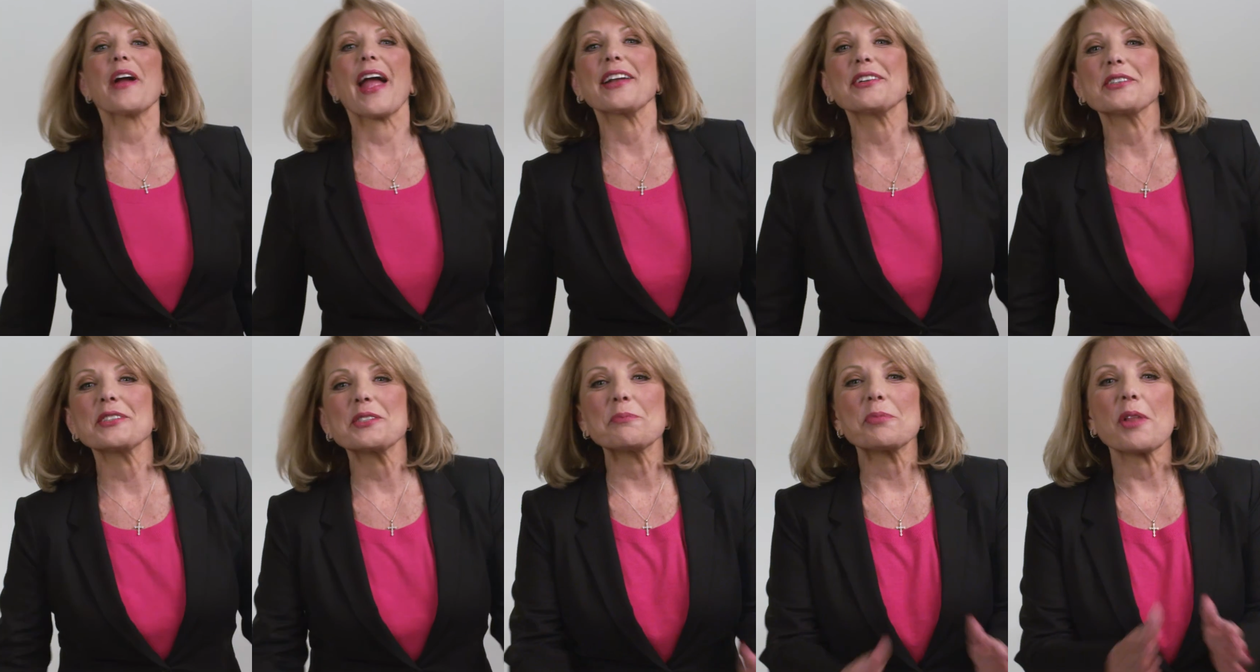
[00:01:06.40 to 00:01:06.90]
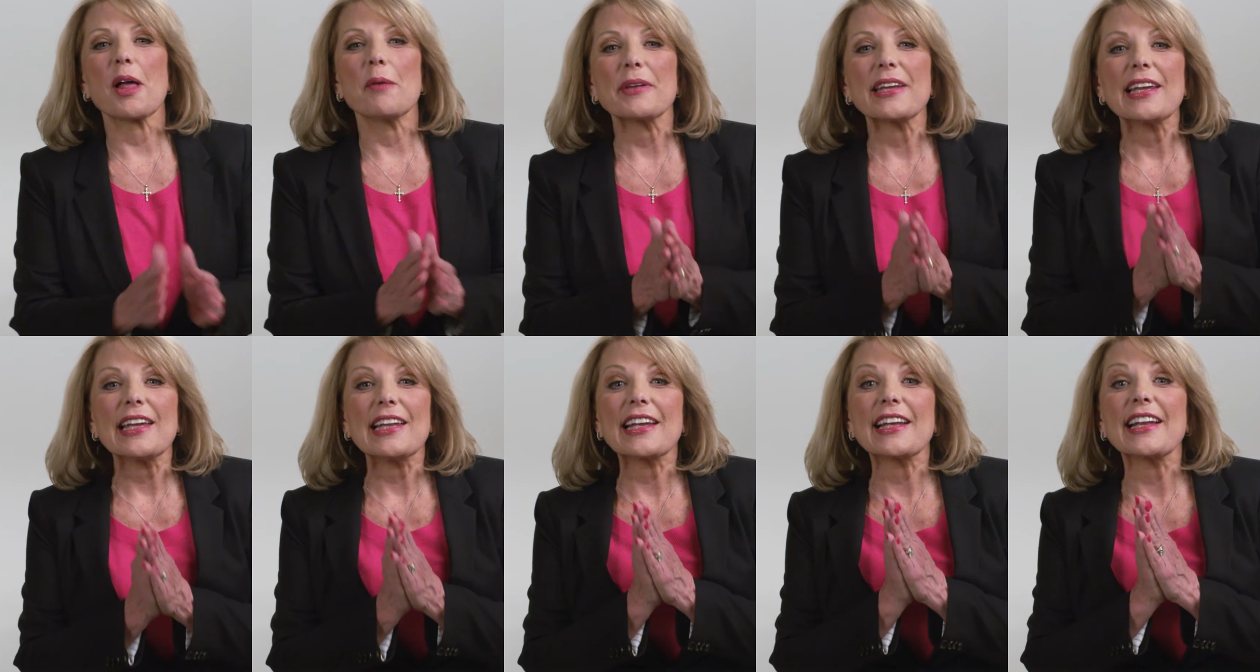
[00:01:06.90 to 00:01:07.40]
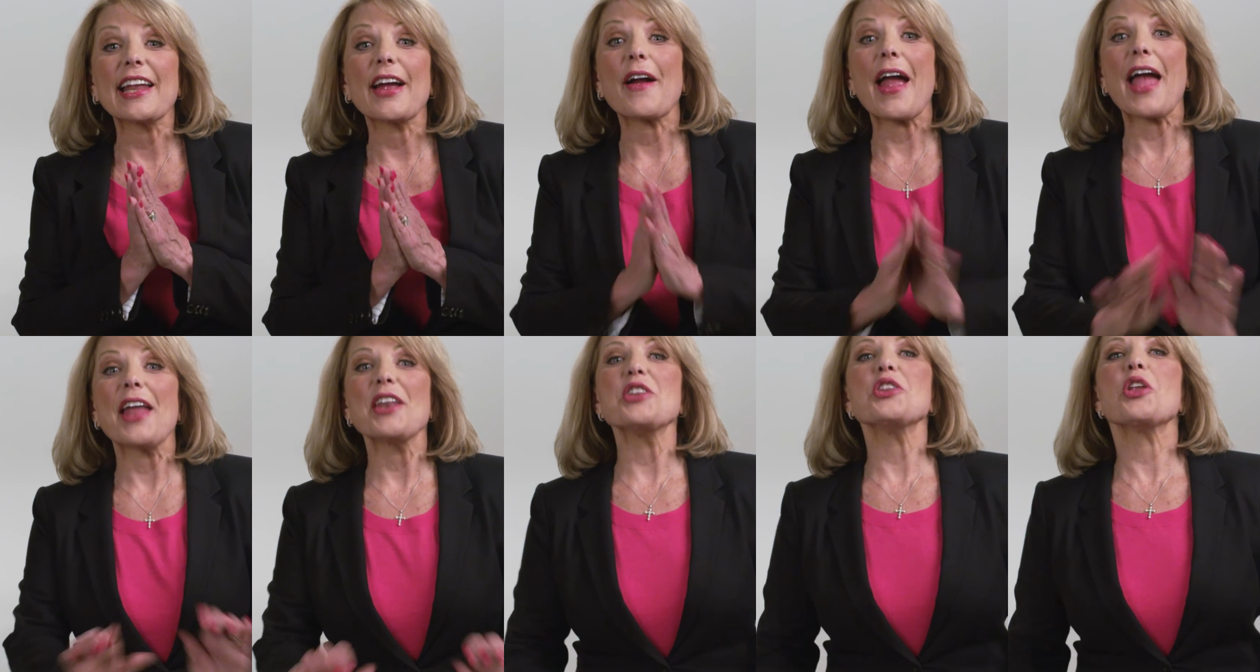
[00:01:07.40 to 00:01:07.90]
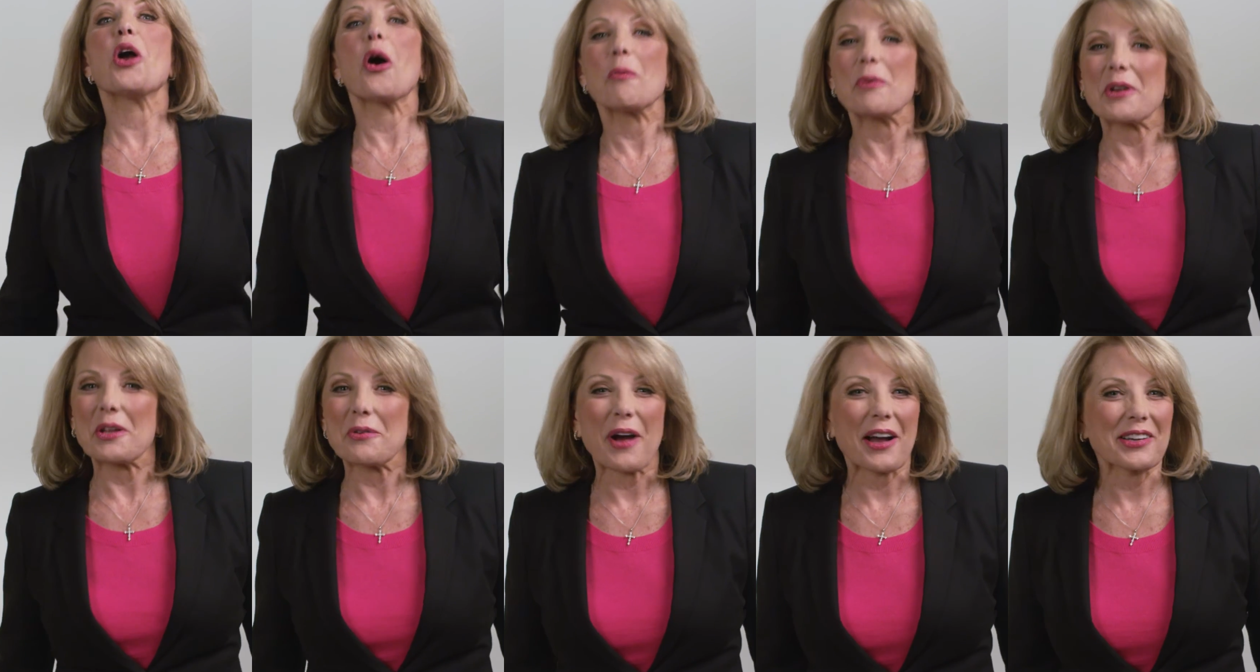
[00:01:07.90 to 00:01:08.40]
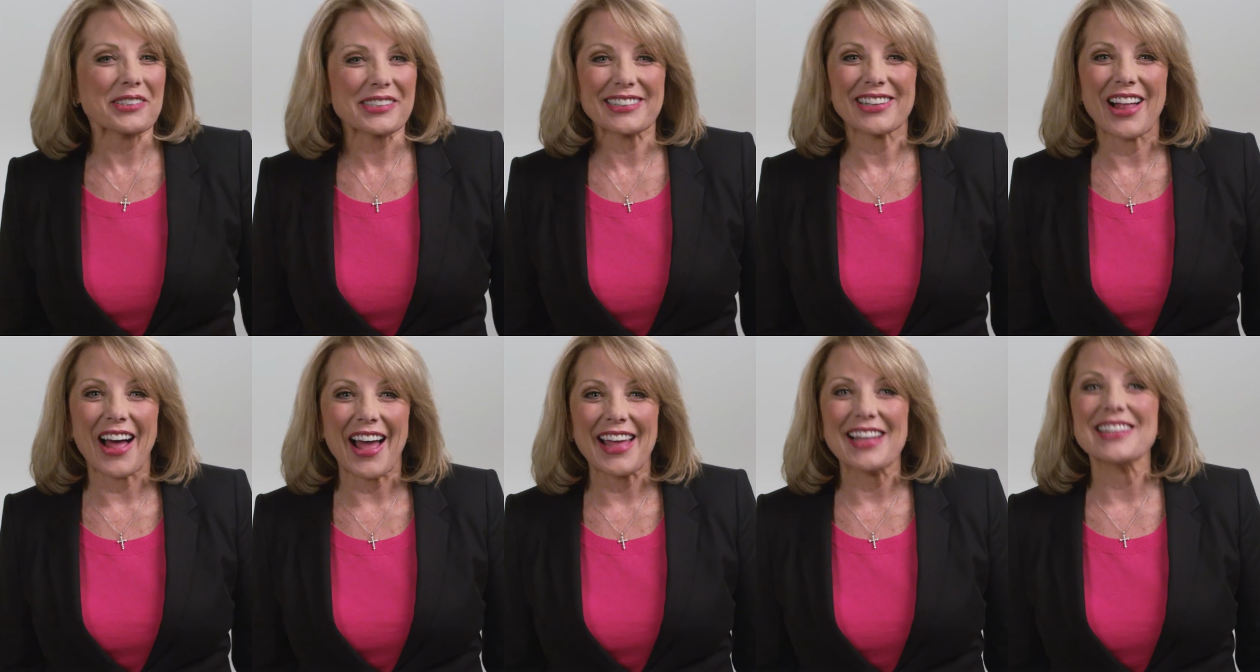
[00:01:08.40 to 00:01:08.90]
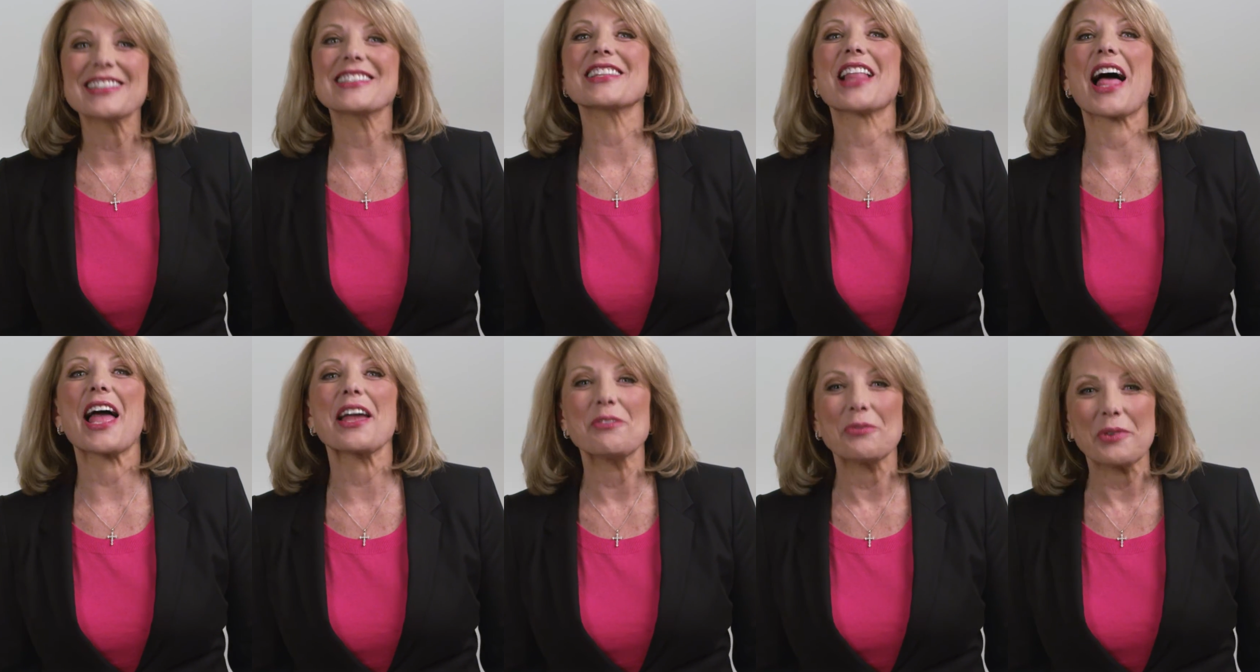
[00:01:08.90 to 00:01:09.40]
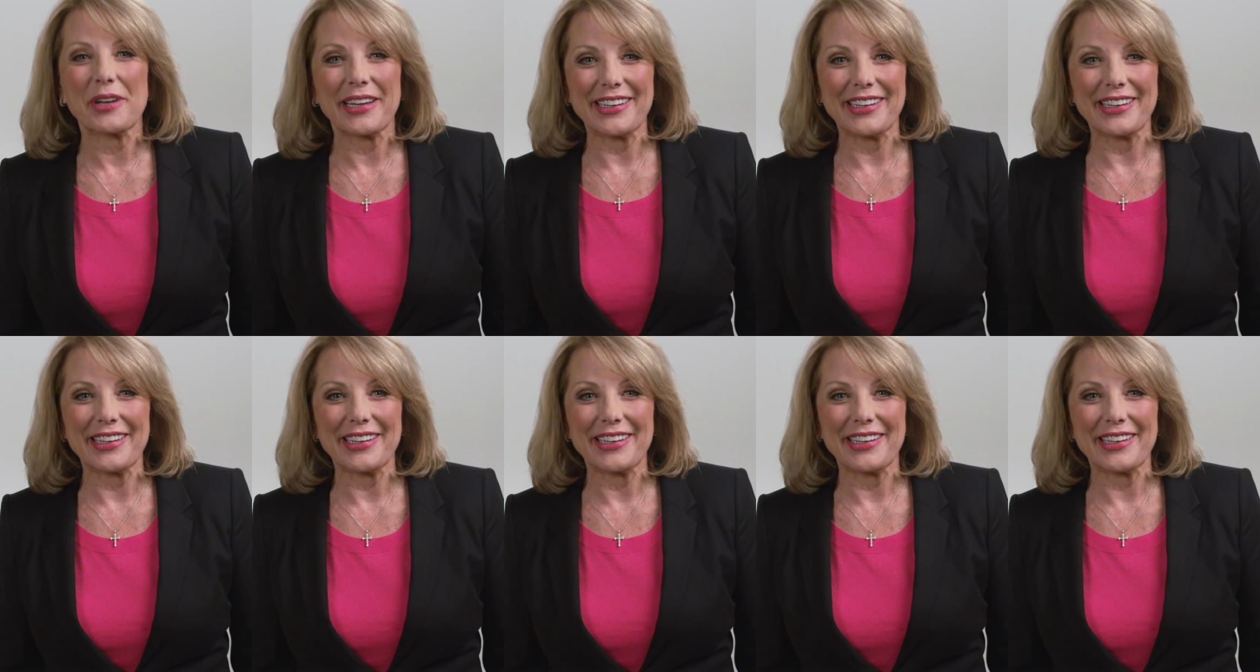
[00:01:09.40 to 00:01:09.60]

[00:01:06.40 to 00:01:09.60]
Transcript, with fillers: Anderson Plumbing, Heating and Air, and nobody wows clients like we